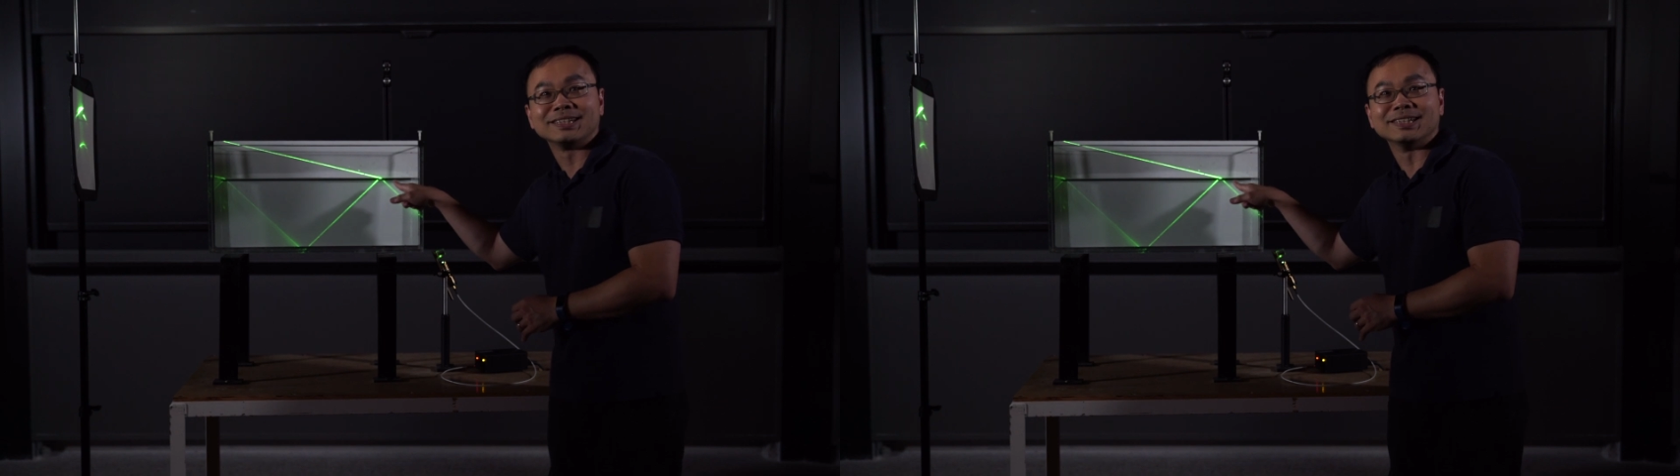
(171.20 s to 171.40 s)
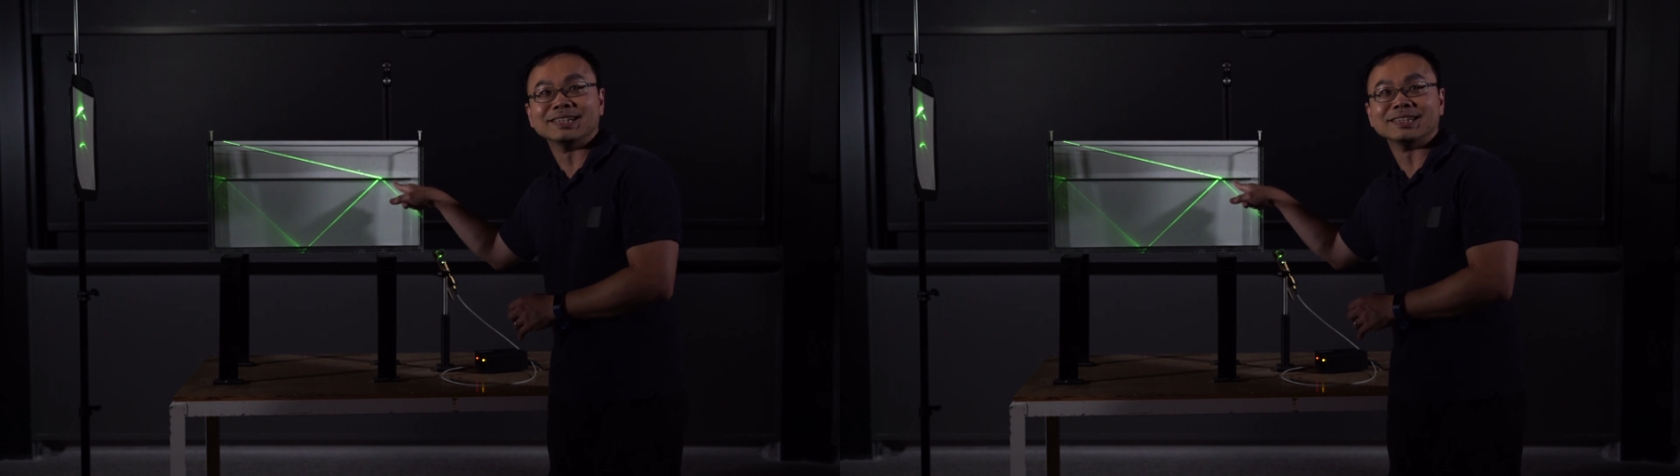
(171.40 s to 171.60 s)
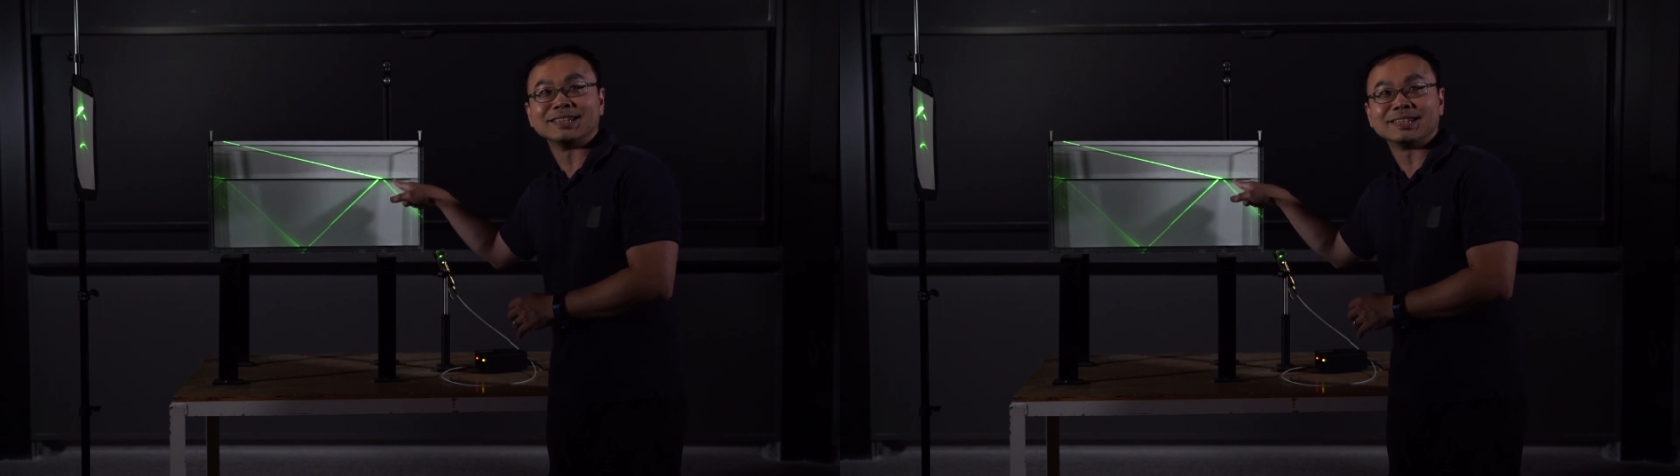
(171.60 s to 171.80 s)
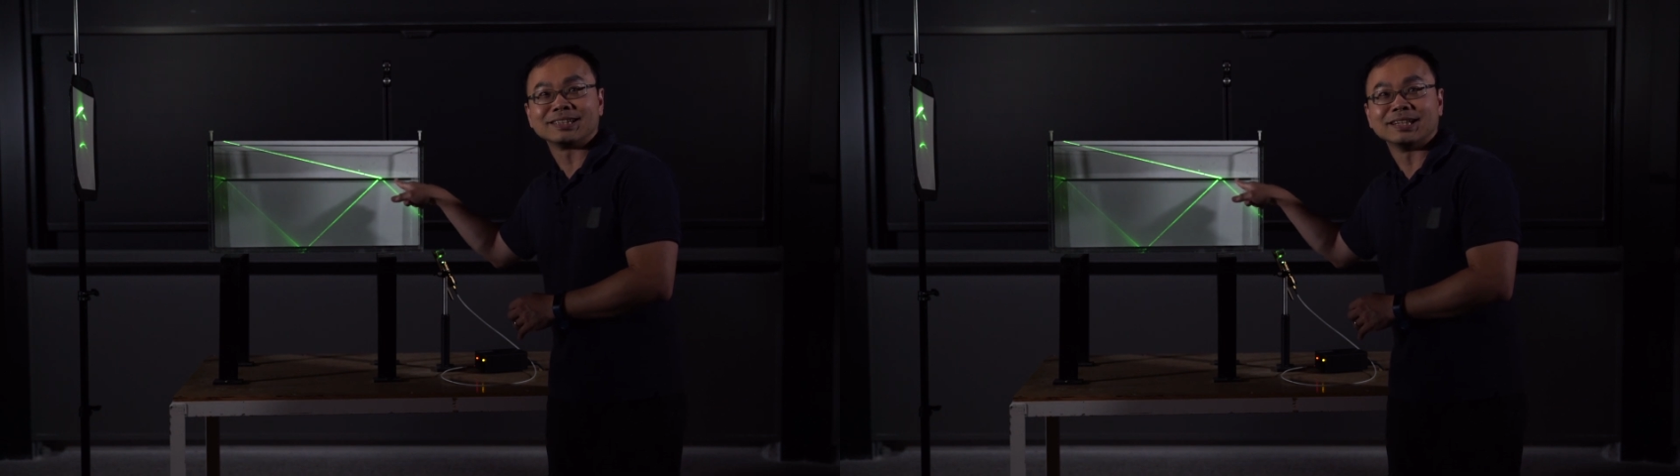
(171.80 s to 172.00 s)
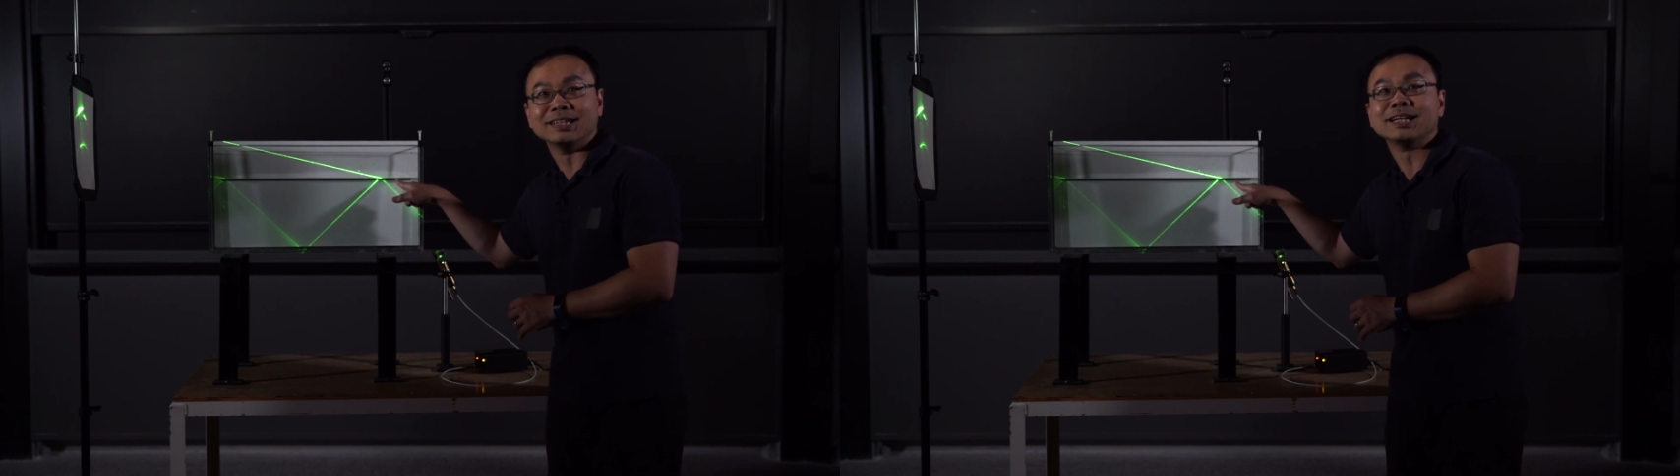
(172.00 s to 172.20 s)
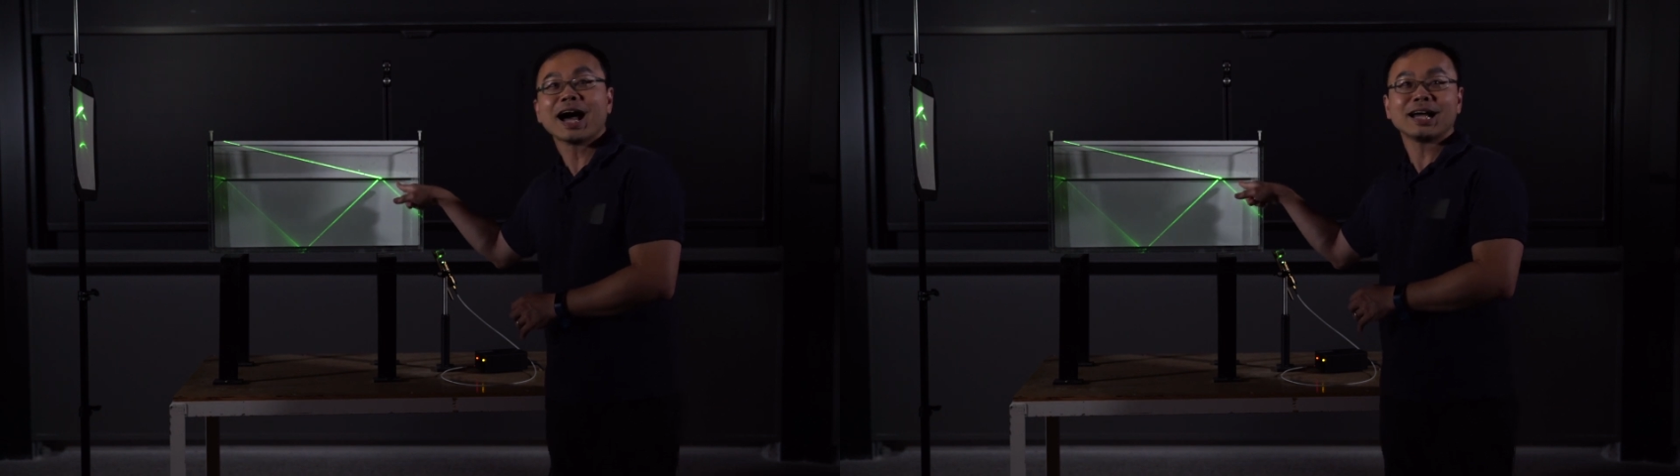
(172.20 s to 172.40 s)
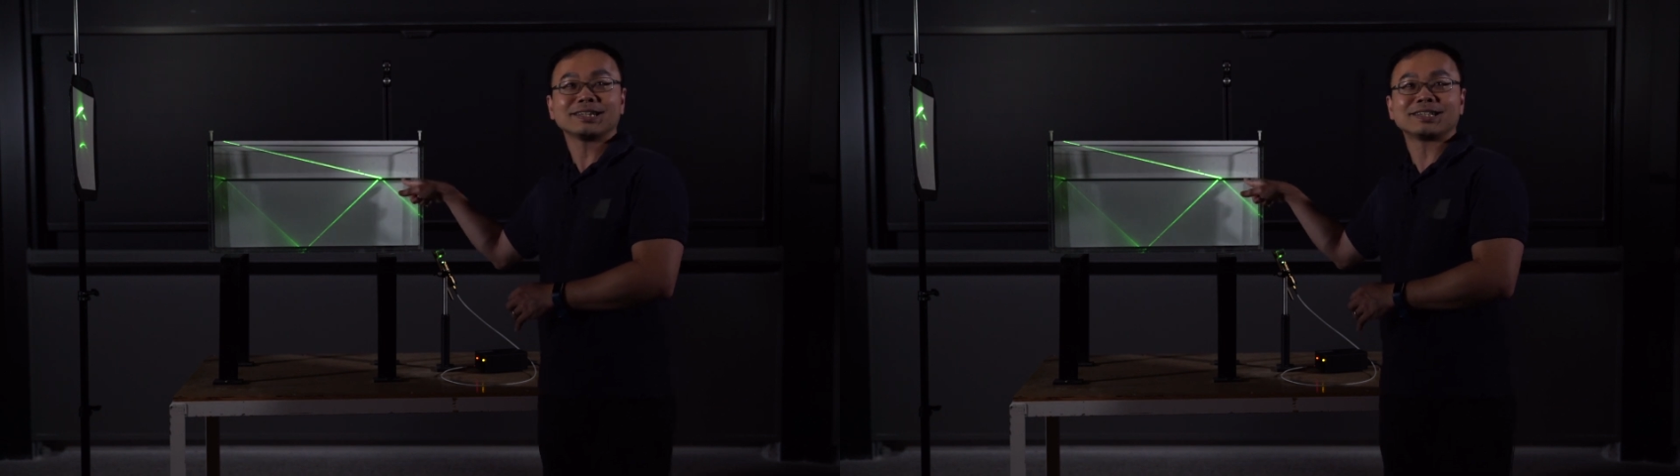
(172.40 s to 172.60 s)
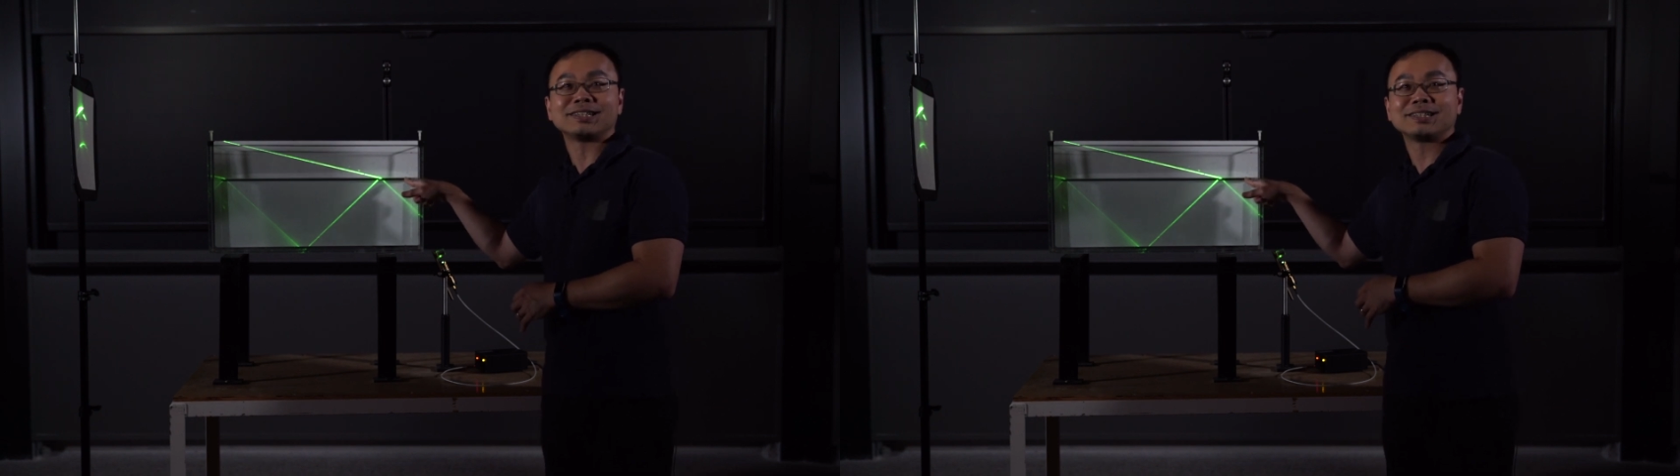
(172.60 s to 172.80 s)
uh,
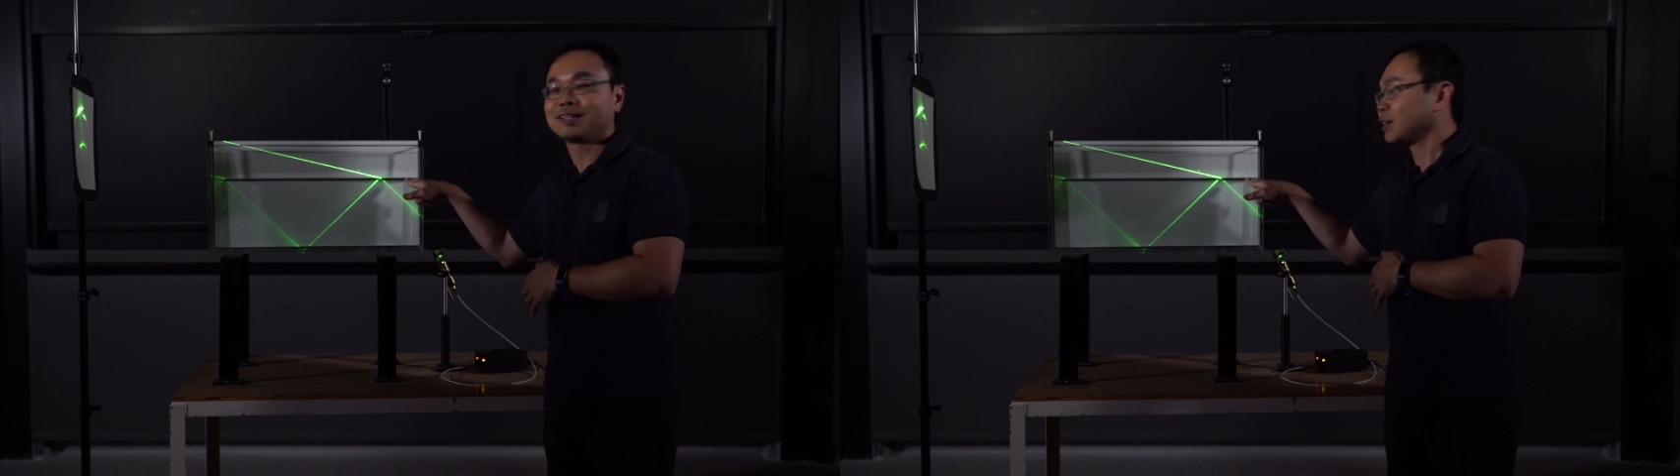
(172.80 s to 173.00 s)
encounter